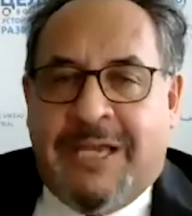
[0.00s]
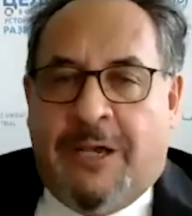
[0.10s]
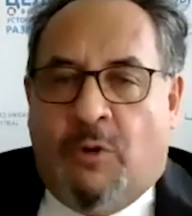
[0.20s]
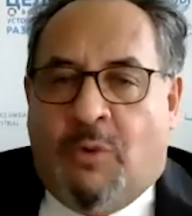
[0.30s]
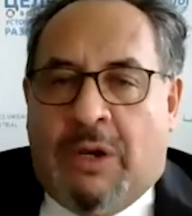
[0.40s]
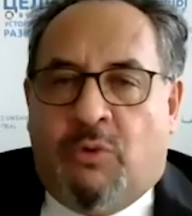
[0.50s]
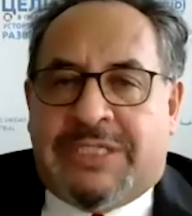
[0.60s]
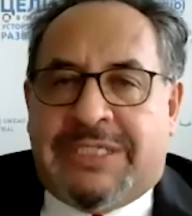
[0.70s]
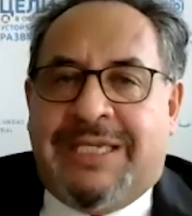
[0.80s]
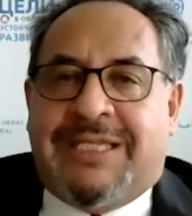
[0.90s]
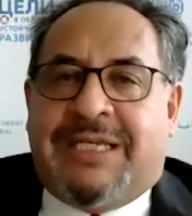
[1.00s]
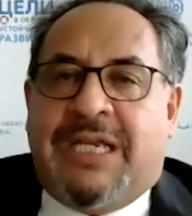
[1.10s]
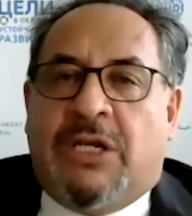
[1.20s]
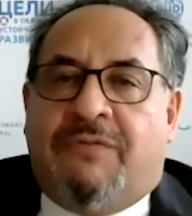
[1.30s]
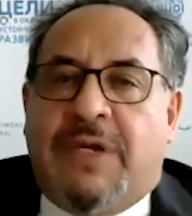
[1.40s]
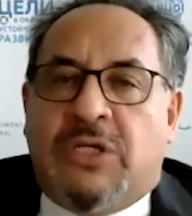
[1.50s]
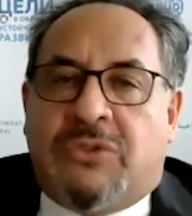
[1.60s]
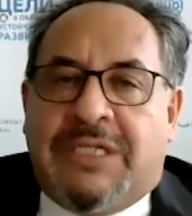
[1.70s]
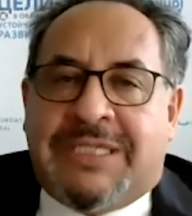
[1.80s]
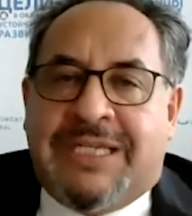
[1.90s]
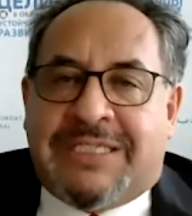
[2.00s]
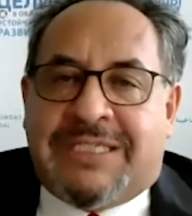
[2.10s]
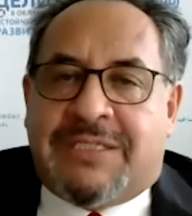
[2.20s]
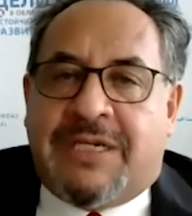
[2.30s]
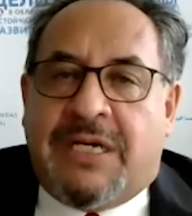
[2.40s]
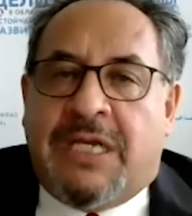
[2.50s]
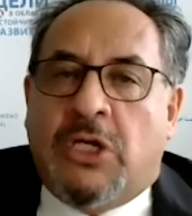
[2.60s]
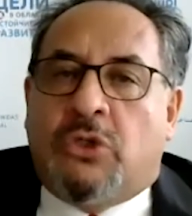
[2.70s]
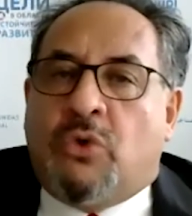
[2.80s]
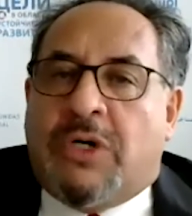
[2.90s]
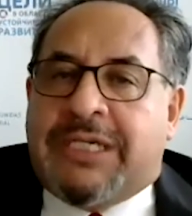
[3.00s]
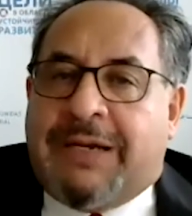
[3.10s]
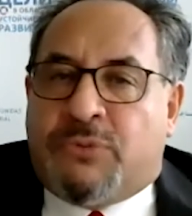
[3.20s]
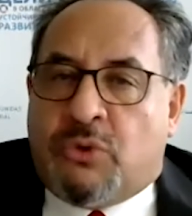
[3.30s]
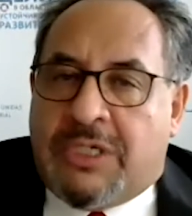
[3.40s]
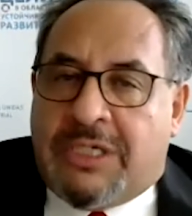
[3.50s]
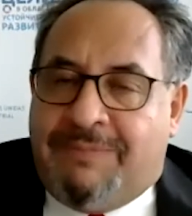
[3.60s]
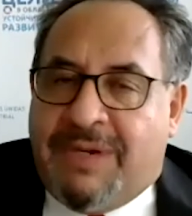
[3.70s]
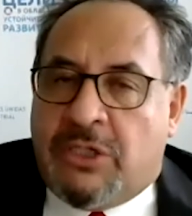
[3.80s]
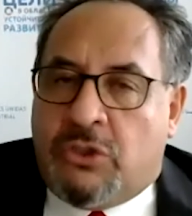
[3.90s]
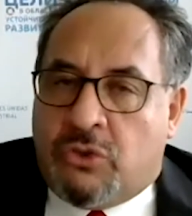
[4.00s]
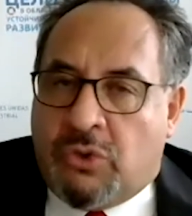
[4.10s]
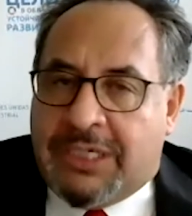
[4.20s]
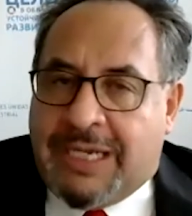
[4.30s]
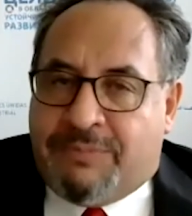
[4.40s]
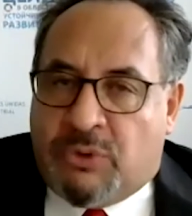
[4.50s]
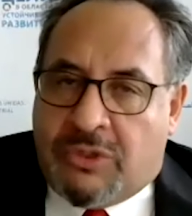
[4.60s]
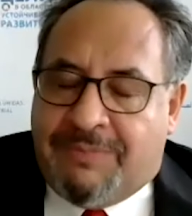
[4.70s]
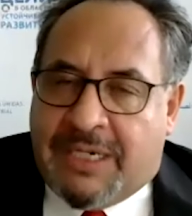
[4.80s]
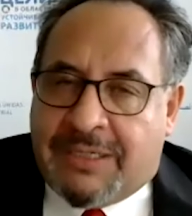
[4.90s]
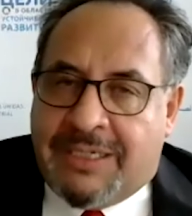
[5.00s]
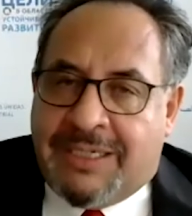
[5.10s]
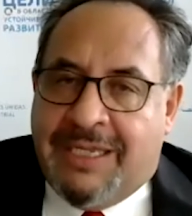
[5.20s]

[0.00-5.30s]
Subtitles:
while we see that innovation is necessary to adapt to the demand, to adapt to the market.